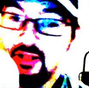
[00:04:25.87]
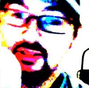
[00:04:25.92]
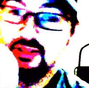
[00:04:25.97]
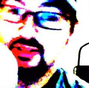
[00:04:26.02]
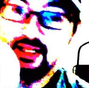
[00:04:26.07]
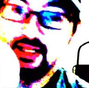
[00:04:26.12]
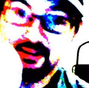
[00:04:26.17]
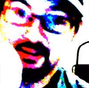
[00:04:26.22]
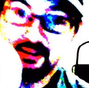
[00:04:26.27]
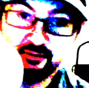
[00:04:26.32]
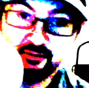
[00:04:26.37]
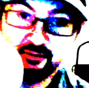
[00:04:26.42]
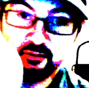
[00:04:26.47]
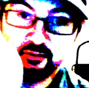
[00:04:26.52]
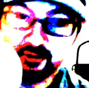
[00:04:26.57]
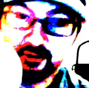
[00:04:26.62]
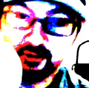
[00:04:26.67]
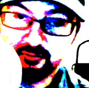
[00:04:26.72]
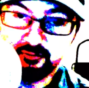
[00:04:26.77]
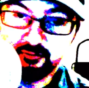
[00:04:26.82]
second
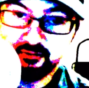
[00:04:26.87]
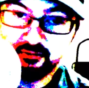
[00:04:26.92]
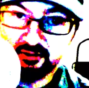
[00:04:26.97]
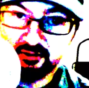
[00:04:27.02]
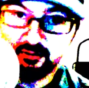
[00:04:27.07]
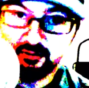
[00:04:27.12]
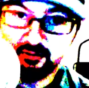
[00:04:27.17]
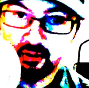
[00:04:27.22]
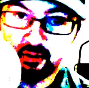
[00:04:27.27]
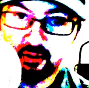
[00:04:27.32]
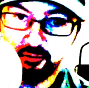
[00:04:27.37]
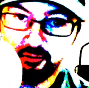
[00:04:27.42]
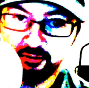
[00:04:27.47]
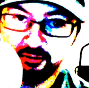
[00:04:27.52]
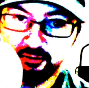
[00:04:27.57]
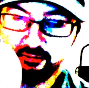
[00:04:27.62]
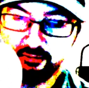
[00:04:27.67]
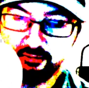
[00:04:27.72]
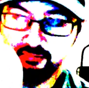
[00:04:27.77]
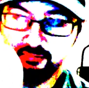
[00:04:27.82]
trip to
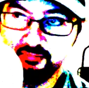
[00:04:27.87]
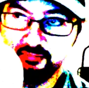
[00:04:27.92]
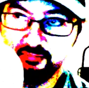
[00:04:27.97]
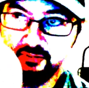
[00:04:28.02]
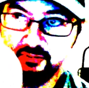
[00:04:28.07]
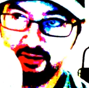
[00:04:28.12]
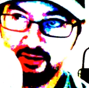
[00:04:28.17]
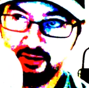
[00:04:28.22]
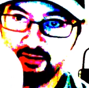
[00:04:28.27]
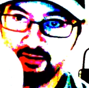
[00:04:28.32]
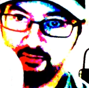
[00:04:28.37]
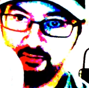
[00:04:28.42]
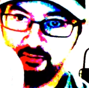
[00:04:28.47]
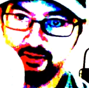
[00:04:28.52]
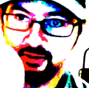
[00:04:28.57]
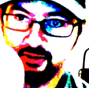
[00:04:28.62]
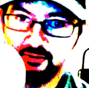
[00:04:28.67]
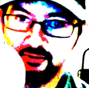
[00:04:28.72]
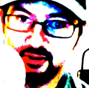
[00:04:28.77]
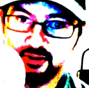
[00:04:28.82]
Melbourne uh, when
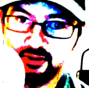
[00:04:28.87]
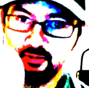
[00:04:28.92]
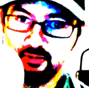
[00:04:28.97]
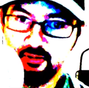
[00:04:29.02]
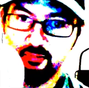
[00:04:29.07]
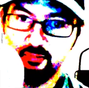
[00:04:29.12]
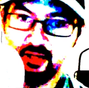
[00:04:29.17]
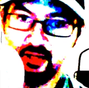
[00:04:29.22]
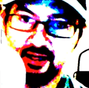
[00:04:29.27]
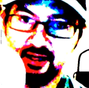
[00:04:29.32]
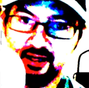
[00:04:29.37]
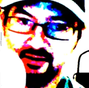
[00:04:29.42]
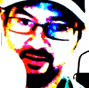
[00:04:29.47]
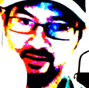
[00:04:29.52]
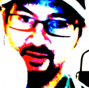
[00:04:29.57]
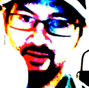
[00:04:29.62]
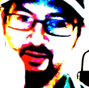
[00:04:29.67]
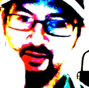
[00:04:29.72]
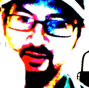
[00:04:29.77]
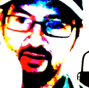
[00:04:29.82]
I was coming back.
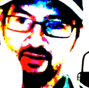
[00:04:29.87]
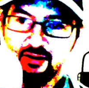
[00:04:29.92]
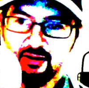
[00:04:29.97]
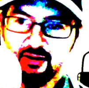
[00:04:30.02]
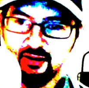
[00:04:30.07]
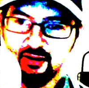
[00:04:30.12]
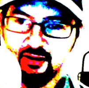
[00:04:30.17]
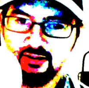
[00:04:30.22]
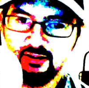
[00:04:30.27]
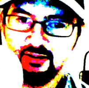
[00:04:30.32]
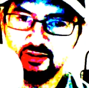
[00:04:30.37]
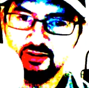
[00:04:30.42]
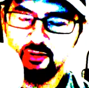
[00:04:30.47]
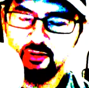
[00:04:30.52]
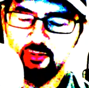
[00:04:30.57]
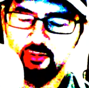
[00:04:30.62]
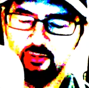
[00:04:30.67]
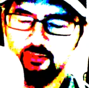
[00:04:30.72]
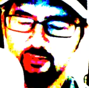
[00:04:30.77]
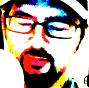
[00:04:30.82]
Uh,
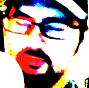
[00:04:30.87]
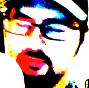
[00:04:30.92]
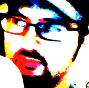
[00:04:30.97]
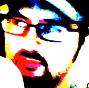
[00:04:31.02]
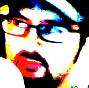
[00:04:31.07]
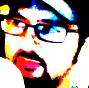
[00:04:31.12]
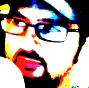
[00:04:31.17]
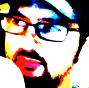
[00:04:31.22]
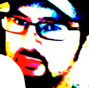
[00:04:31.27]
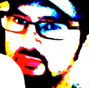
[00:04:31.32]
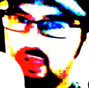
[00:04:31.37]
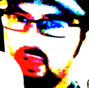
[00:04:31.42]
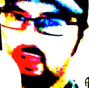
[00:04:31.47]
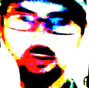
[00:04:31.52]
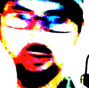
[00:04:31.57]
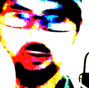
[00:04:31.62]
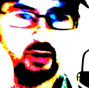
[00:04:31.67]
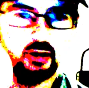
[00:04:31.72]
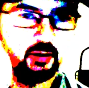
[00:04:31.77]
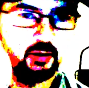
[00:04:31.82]
so I'll
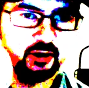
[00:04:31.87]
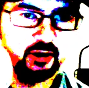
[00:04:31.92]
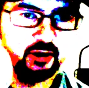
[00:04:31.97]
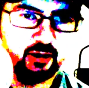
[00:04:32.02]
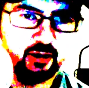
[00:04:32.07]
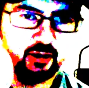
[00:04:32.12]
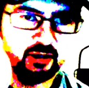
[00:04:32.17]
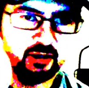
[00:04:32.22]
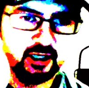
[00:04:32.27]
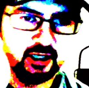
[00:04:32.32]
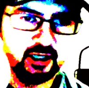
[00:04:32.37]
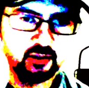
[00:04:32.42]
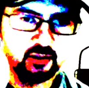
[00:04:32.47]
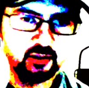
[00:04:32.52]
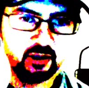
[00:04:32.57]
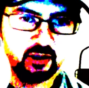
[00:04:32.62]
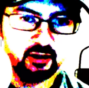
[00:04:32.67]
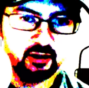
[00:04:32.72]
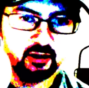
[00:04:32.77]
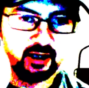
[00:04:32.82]
talk about that in my next
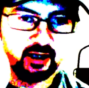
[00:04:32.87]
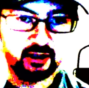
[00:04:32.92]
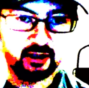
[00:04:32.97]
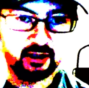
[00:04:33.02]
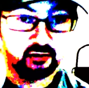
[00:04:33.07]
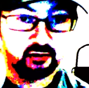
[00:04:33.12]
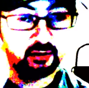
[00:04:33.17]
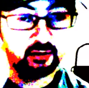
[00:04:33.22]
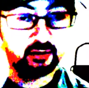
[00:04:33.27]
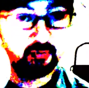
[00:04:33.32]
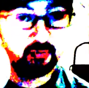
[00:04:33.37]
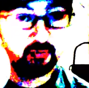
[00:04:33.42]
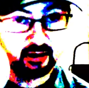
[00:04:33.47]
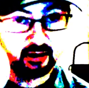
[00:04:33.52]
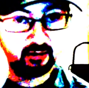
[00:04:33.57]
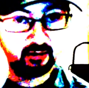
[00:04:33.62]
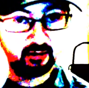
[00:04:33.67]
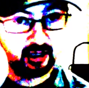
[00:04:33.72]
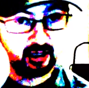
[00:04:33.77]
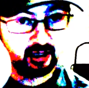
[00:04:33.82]
blog, actually
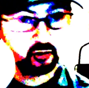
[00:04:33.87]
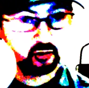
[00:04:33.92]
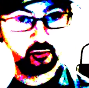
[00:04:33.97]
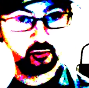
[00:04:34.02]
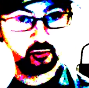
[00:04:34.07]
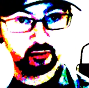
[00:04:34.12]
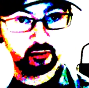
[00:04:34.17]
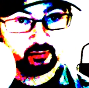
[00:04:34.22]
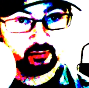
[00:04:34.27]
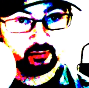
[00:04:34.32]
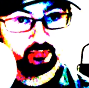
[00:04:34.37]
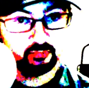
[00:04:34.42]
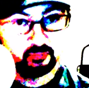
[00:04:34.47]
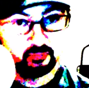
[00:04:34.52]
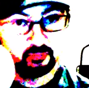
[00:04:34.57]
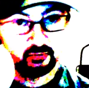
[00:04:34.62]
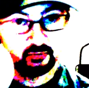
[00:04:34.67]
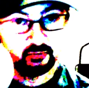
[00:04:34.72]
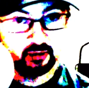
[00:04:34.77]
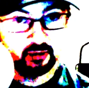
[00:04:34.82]
my actual trip
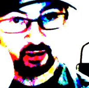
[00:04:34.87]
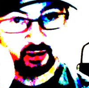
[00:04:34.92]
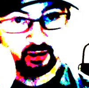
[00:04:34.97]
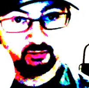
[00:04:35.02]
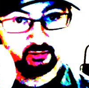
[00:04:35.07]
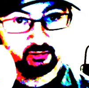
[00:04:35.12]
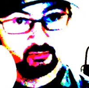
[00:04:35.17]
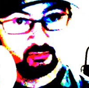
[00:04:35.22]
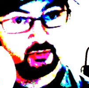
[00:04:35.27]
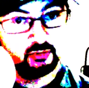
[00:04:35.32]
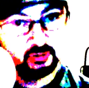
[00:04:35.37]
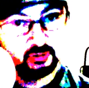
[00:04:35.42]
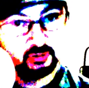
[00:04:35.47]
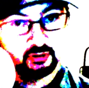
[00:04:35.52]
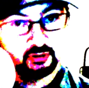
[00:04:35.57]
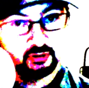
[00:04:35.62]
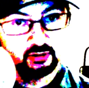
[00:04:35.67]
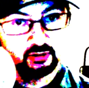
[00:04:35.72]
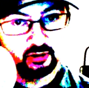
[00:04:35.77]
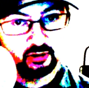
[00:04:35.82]
in
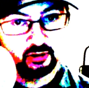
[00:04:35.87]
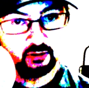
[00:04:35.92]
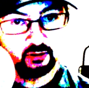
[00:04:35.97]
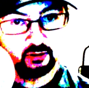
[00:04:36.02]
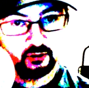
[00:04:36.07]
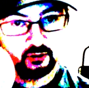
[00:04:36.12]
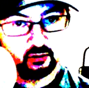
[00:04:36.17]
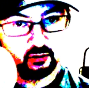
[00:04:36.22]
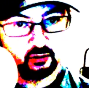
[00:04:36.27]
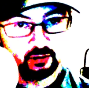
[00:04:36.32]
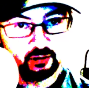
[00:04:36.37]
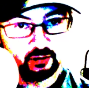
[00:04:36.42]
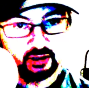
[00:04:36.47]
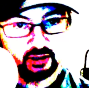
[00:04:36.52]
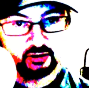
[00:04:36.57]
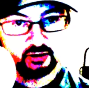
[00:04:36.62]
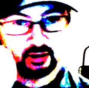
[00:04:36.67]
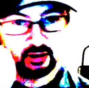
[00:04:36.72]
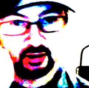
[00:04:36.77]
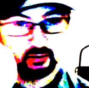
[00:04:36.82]
you know, Vero
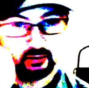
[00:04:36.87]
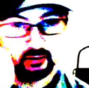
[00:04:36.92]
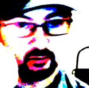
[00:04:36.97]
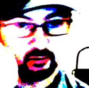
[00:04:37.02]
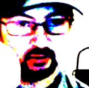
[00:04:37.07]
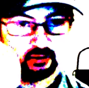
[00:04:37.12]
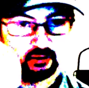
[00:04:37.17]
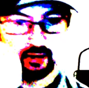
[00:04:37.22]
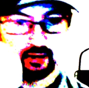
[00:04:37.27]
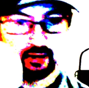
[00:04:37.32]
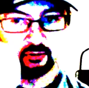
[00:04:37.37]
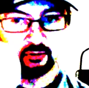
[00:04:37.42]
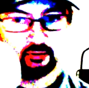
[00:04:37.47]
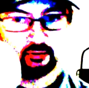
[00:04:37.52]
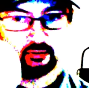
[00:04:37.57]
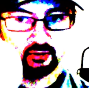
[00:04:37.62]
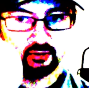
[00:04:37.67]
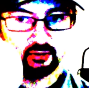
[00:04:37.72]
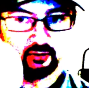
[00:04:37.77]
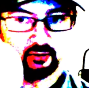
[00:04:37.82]
Beach and Orlando
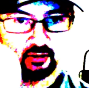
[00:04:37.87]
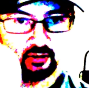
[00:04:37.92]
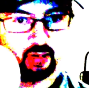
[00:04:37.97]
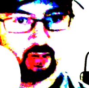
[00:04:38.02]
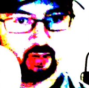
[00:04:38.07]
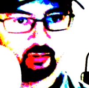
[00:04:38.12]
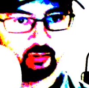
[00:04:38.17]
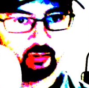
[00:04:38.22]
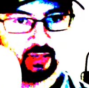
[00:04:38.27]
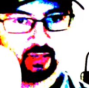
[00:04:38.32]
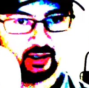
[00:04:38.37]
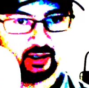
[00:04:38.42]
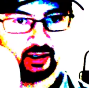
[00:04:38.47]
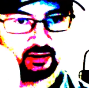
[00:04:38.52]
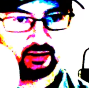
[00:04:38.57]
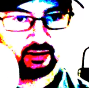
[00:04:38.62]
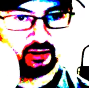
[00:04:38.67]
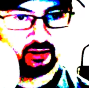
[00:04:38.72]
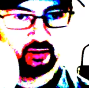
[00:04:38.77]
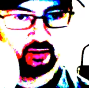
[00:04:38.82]
the whole coming back
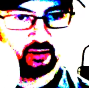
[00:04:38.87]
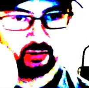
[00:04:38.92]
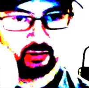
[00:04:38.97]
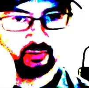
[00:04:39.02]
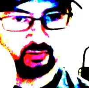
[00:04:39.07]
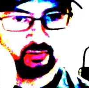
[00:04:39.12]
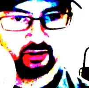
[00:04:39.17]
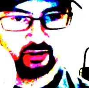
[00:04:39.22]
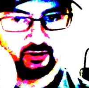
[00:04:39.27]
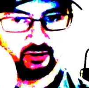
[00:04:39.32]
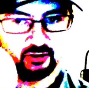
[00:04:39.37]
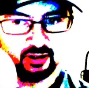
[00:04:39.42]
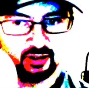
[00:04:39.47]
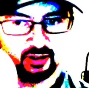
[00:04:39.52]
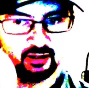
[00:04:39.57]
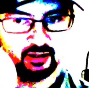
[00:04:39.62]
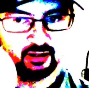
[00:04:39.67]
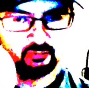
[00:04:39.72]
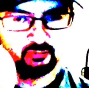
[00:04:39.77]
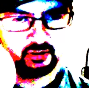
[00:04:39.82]
and the Airbnb and all
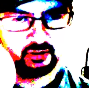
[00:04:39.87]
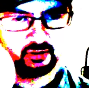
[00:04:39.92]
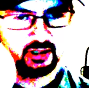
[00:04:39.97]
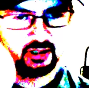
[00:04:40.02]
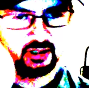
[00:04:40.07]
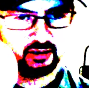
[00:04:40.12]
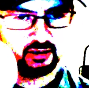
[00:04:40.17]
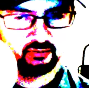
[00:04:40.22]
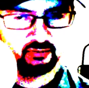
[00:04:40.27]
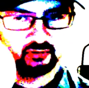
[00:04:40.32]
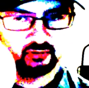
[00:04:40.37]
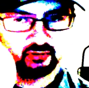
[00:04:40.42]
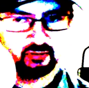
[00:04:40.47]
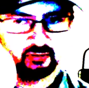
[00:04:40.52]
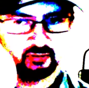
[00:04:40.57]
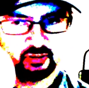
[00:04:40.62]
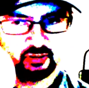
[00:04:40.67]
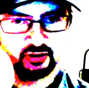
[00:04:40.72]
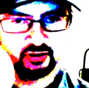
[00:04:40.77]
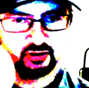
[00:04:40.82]
that, which I
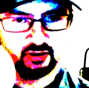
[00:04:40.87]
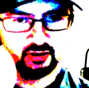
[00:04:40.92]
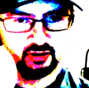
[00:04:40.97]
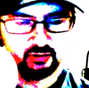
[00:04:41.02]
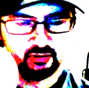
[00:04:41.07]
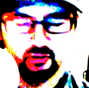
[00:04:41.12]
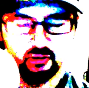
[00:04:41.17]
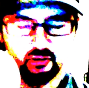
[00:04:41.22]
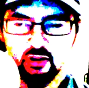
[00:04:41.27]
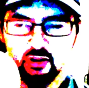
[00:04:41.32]
mentioned there.